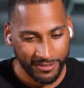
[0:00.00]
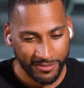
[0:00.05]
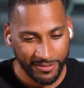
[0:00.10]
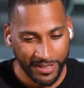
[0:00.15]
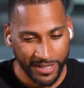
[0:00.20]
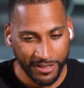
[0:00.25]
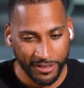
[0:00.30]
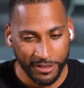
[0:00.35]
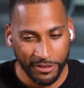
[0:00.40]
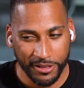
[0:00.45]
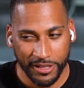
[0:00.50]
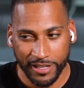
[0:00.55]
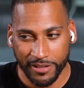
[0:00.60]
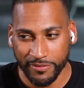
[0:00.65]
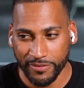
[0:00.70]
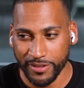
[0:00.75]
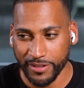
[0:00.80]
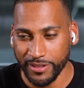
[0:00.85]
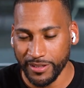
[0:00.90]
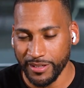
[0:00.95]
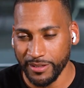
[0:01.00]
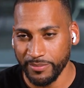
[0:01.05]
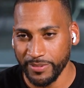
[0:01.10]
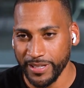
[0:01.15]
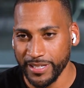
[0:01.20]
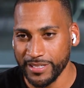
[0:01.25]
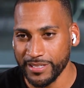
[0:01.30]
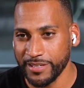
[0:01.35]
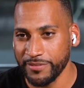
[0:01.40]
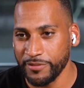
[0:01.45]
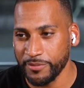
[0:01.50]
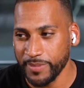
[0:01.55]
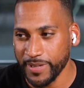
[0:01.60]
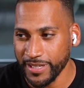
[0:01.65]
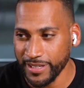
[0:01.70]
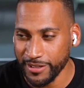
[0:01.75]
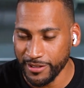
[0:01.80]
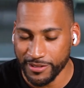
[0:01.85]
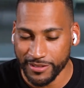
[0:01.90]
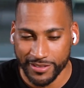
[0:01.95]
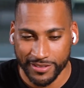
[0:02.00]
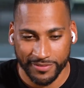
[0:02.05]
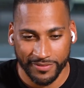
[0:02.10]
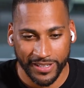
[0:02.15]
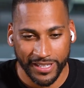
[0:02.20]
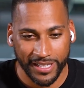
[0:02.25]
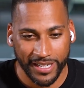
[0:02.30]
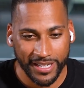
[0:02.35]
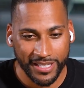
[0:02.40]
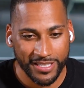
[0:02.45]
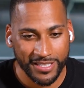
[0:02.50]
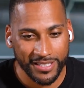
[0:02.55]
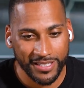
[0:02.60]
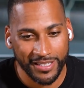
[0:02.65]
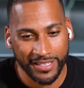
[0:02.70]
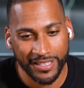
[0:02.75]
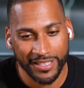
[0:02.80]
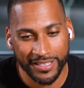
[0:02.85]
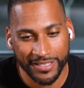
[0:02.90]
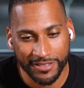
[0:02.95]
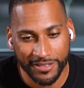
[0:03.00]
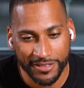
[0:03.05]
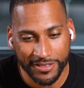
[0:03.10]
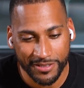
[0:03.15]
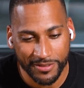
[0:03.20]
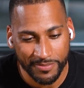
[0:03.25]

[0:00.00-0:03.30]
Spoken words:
Wow, you live in the place everybody goes to vacation. That's awesome.